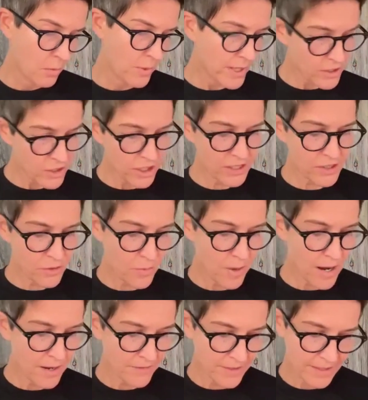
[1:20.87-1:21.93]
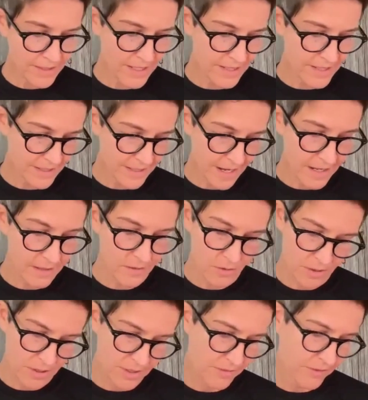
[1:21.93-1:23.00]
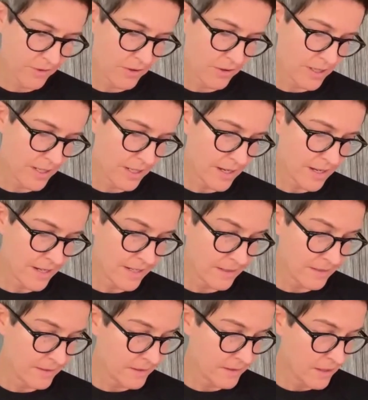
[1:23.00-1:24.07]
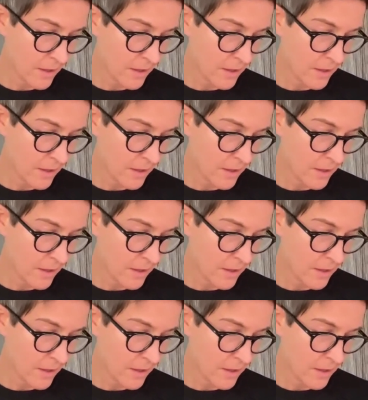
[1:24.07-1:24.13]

We had just arrived at the estate, Christopher and I.